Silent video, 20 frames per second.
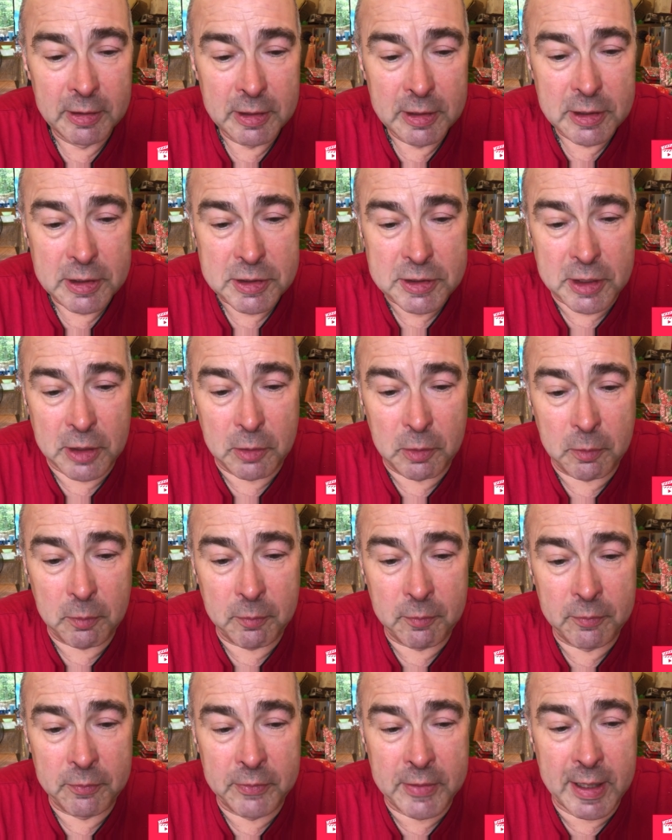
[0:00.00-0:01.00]
So
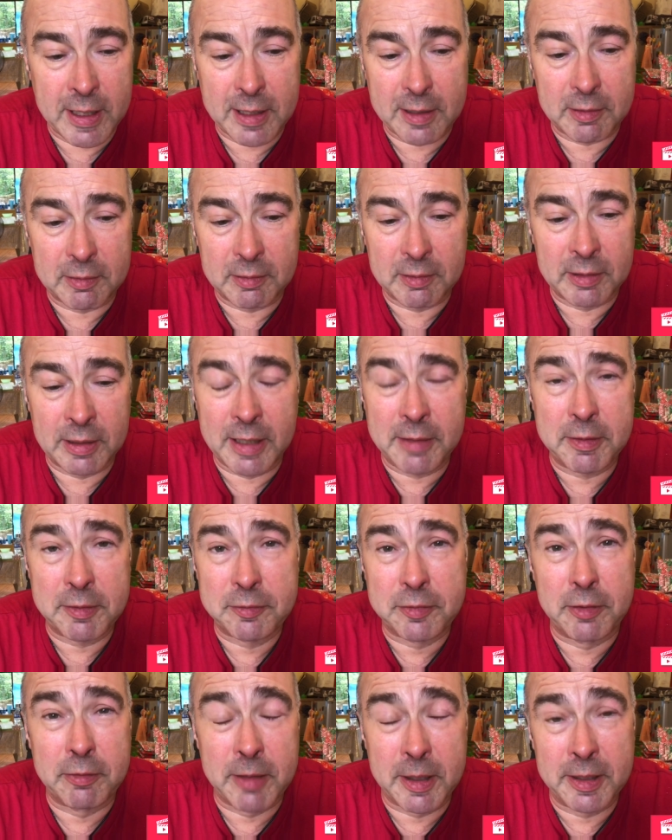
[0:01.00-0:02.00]
that, allowing
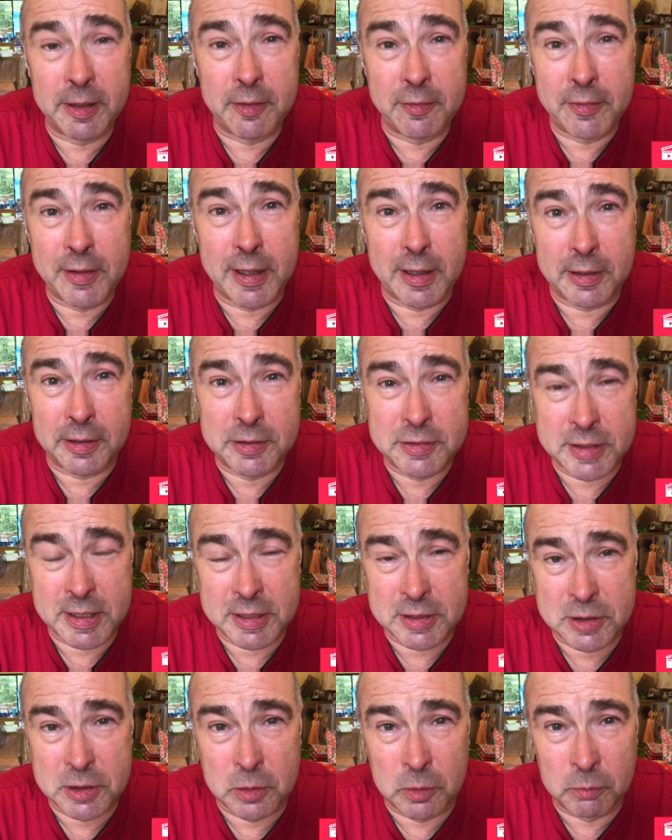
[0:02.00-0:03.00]
for the running of that, because
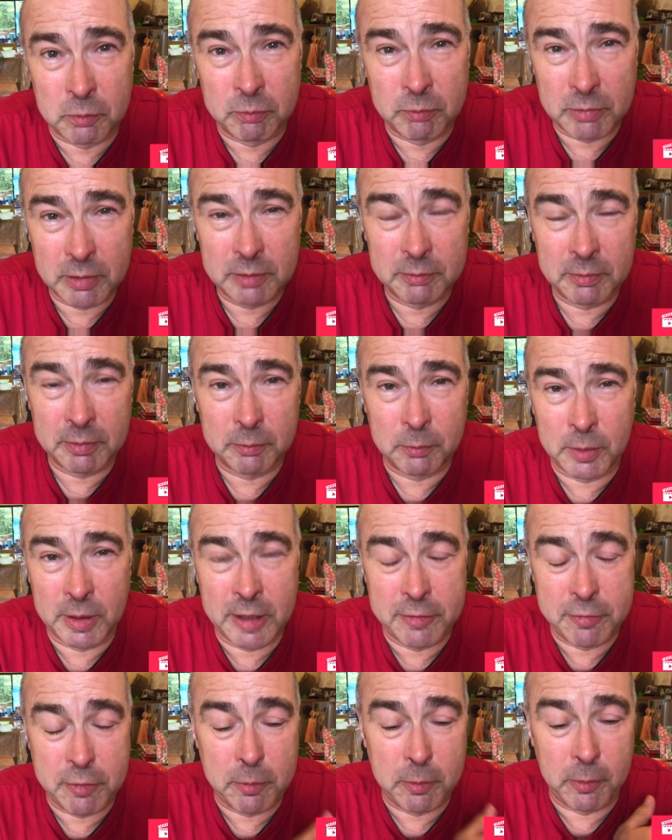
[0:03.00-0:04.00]
that's on
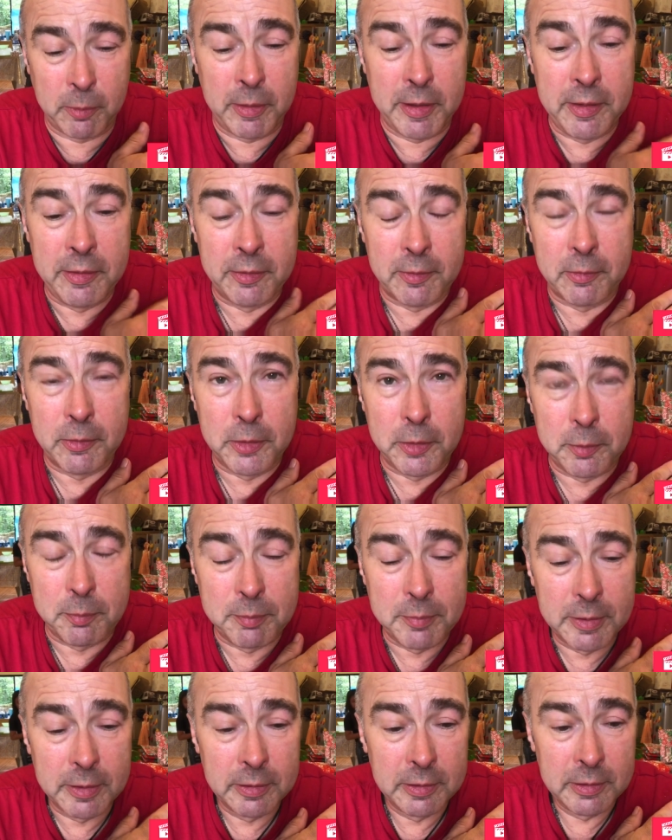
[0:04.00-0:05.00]
whenever we're in the room.
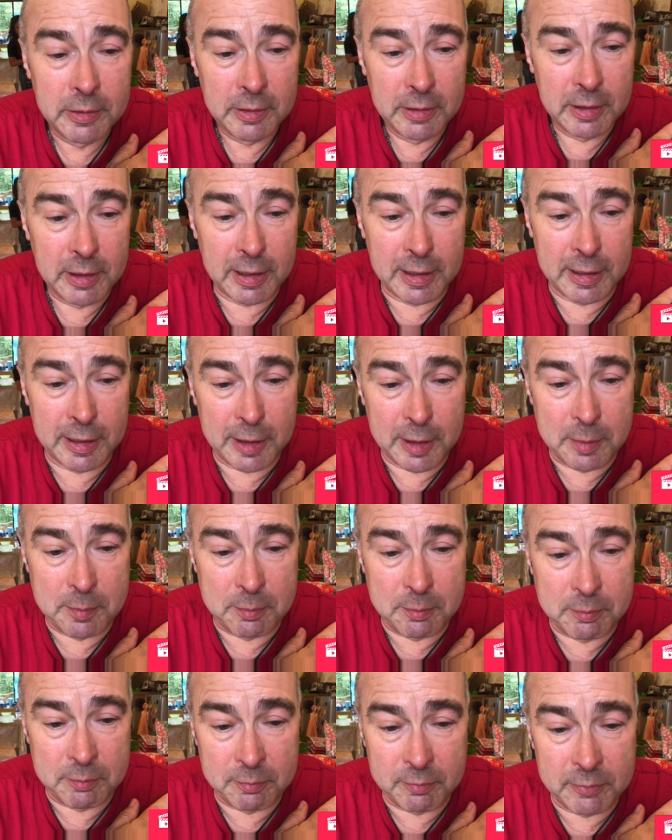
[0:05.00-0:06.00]

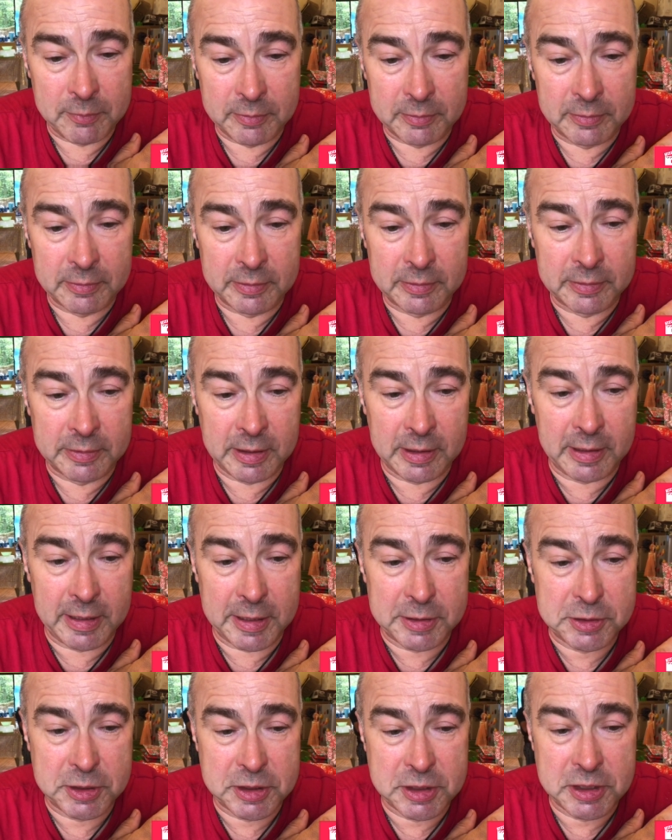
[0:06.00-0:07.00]
The
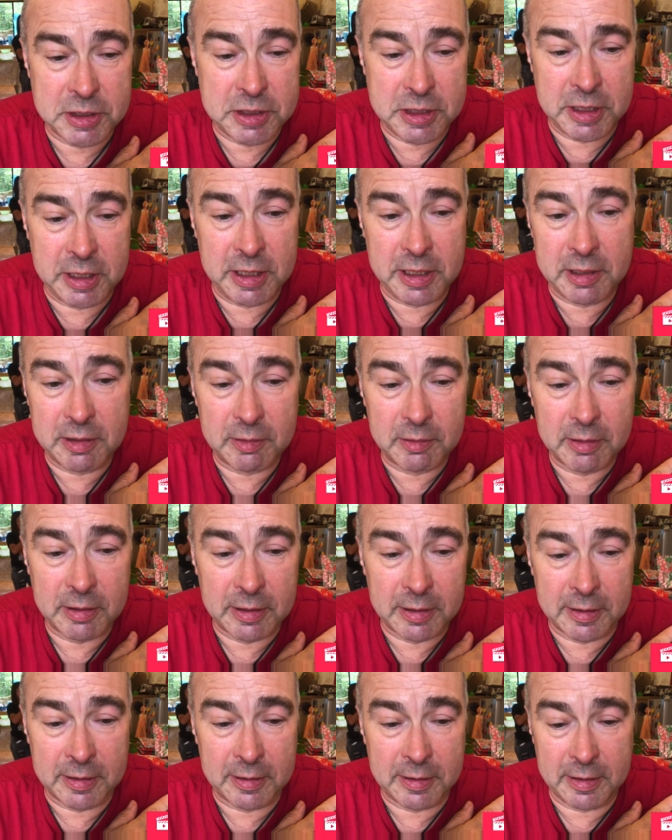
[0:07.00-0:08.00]
electricity,
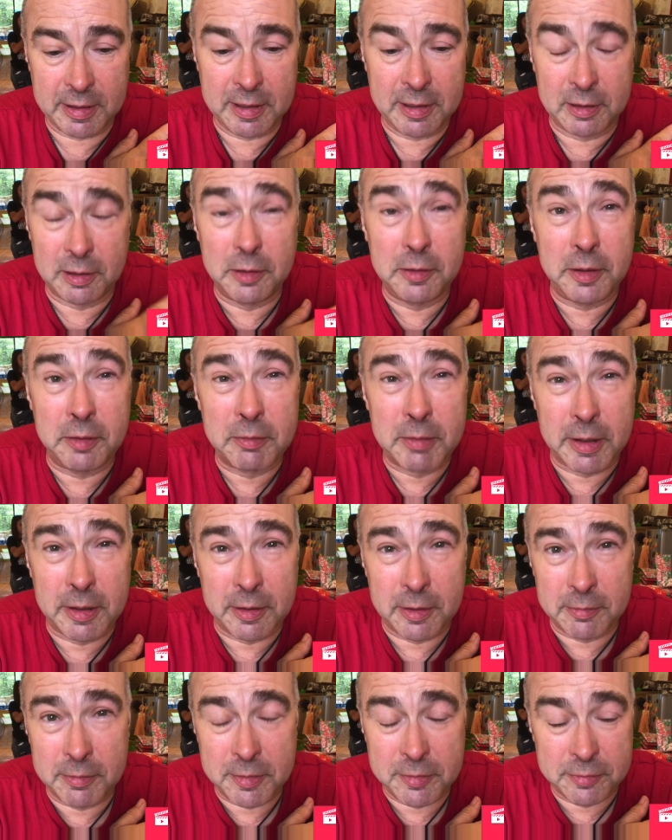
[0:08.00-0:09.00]
including running
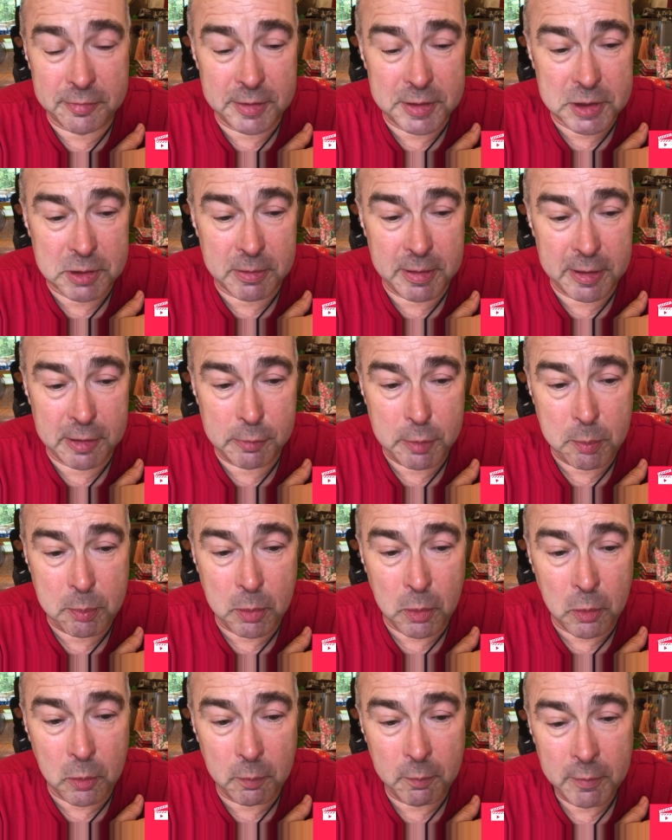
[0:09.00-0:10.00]
the refrigerator we
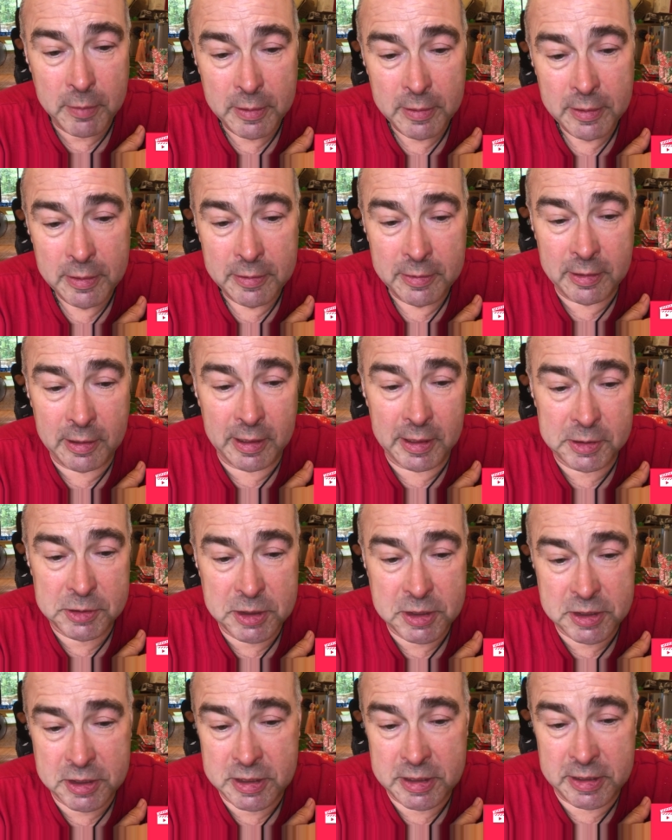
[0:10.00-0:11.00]
bought, the
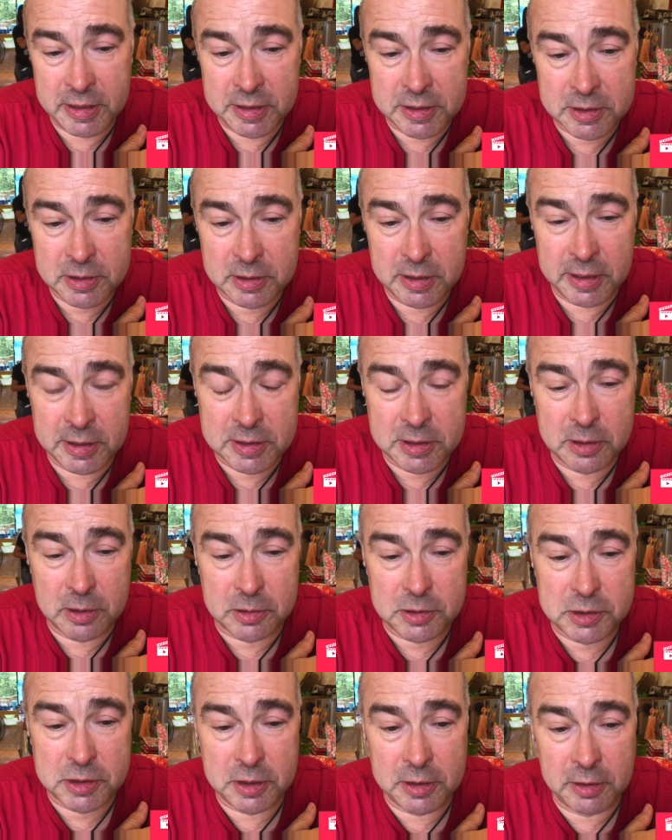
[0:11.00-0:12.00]
electricity is
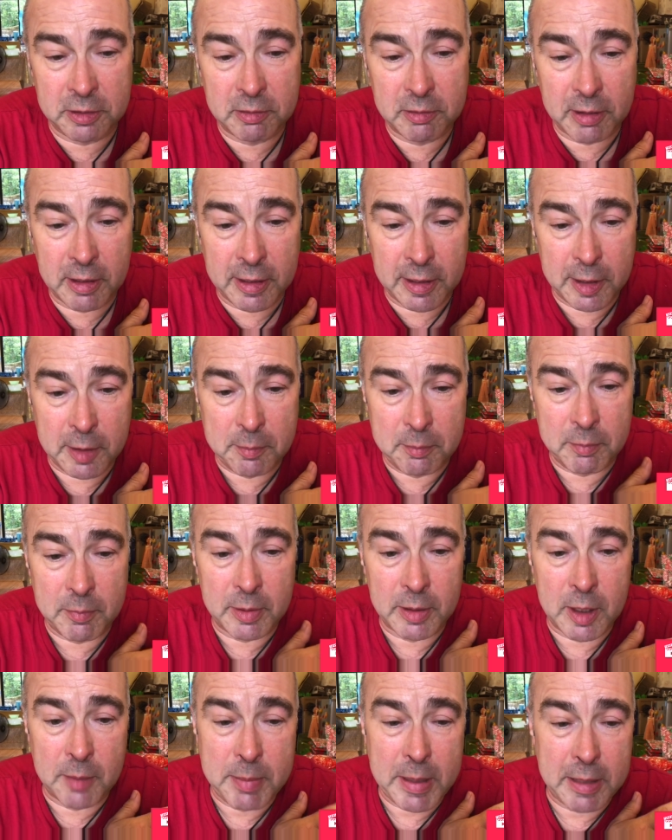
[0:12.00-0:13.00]
costing
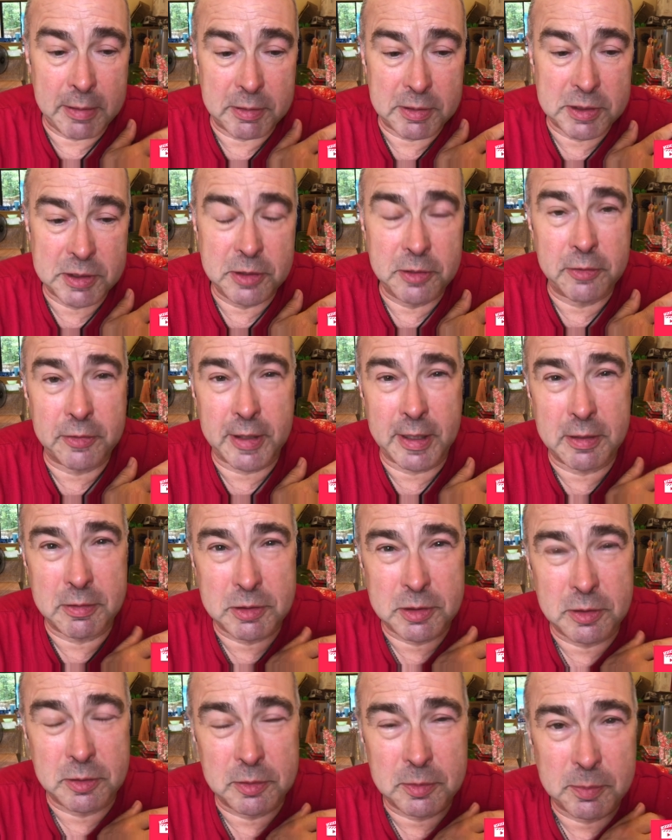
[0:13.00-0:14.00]
about
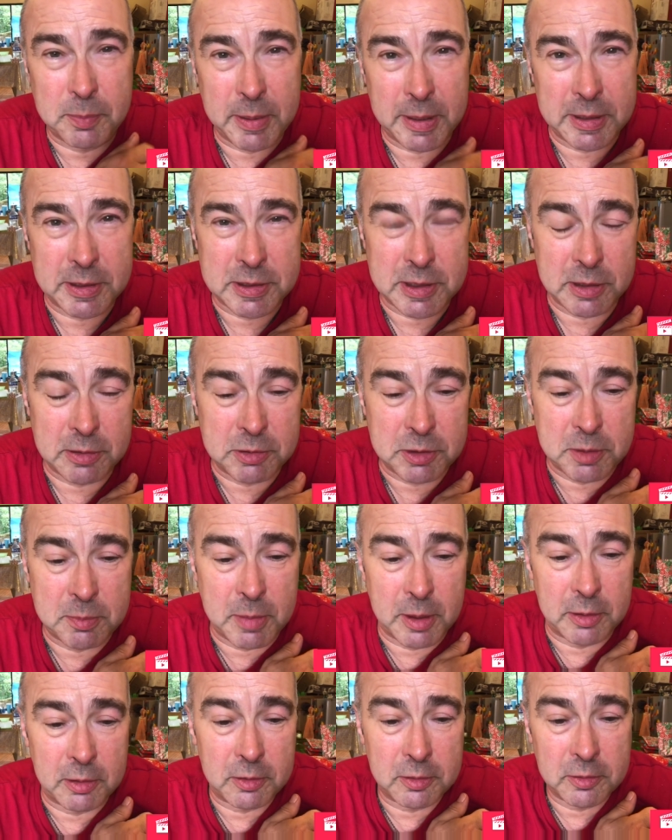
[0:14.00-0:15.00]
2,000 pesos a
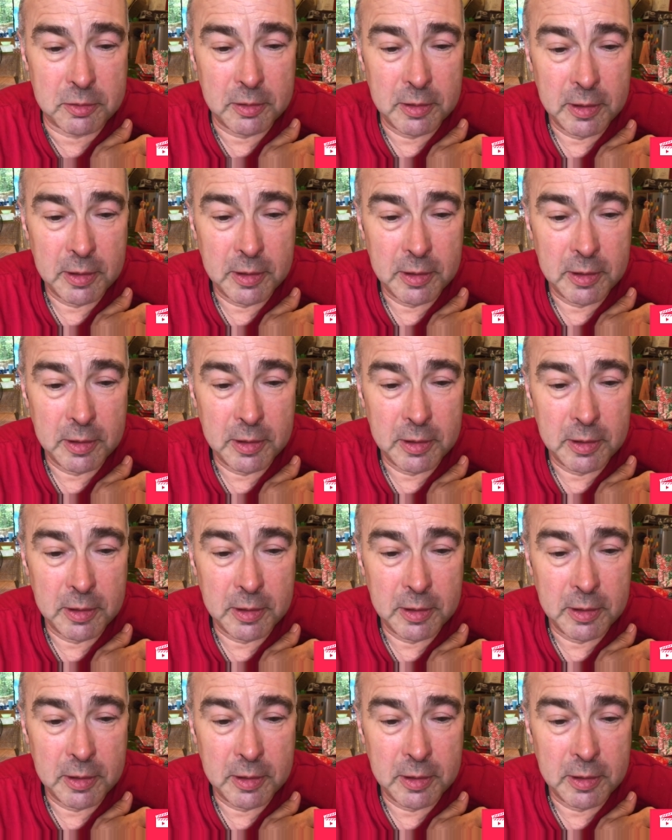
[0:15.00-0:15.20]
month,